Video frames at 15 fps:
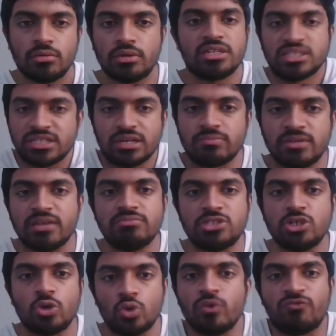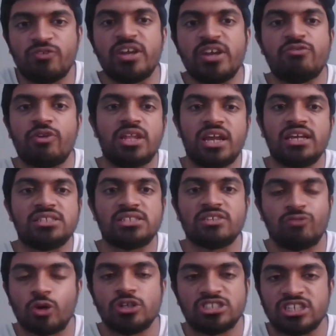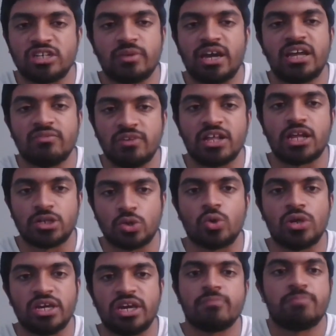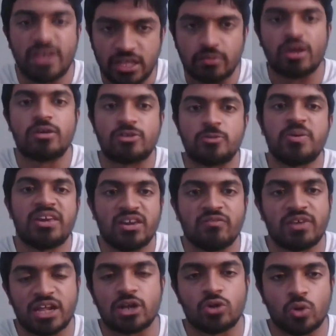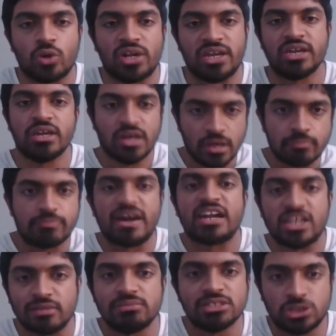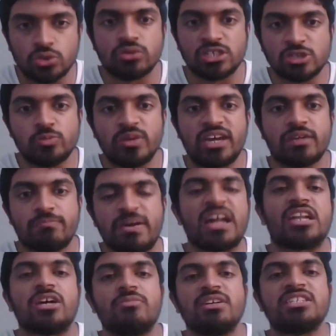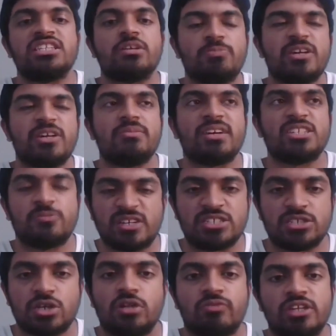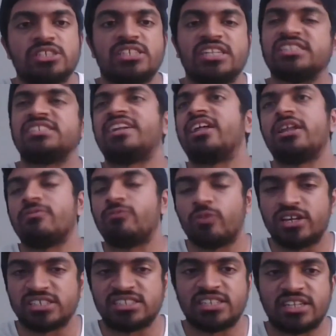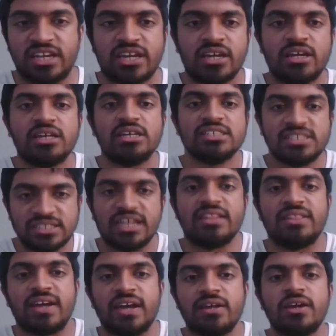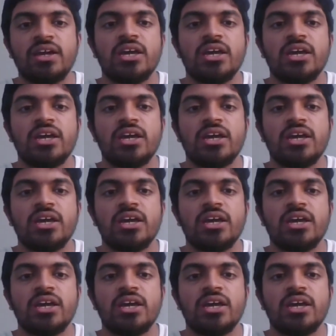Sometimes you do feel for the likes of Rohit Sharma and Virat Kohli. And by the way, speaking of Virat Kohli, Pat Cummins took his wicket. Pat Cummins in a pre-match press conference yesterday said that